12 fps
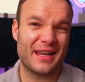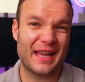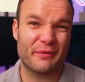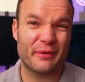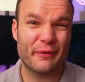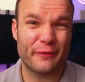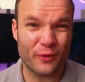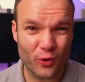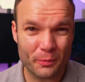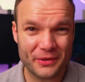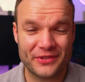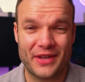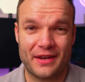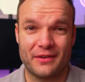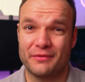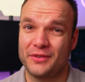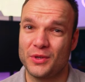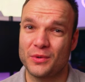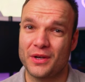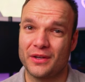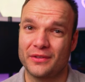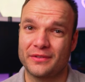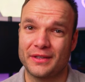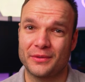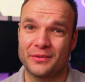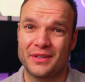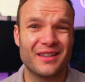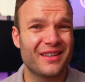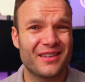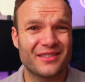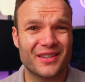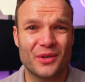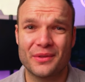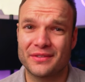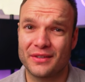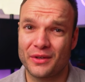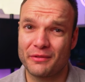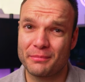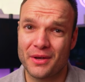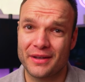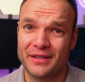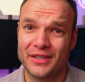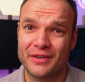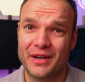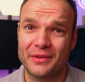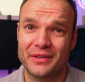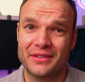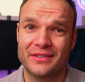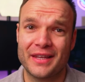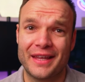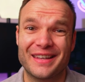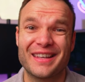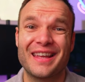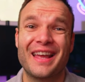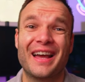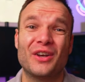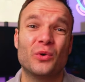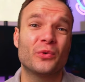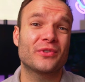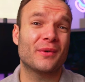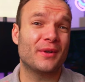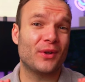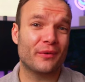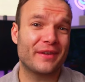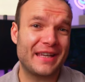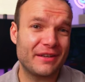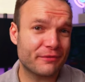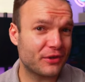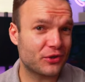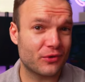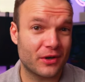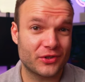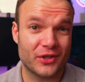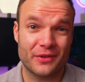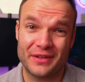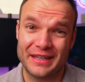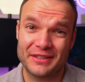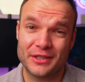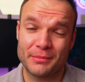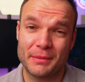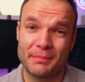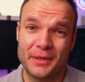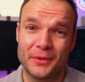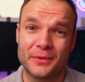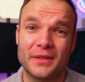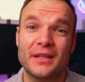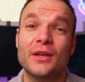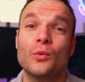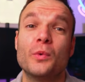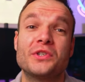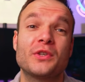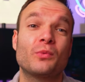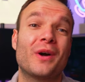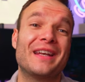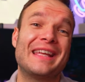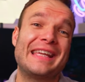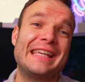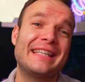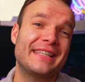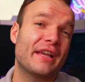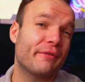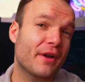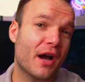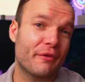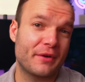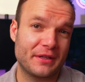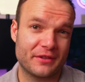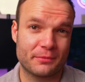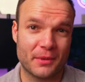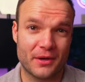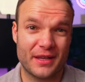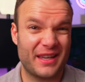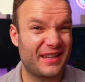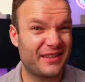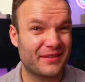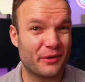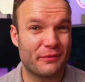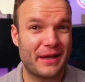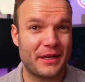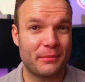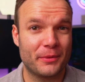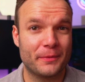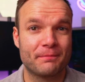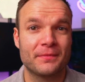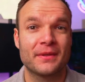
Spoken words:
account for 4% of new car sales, so there's a lot of market share out there to take and also a lot of infrastructure that needs to be built, which is why an ETF covering this market is so valuable,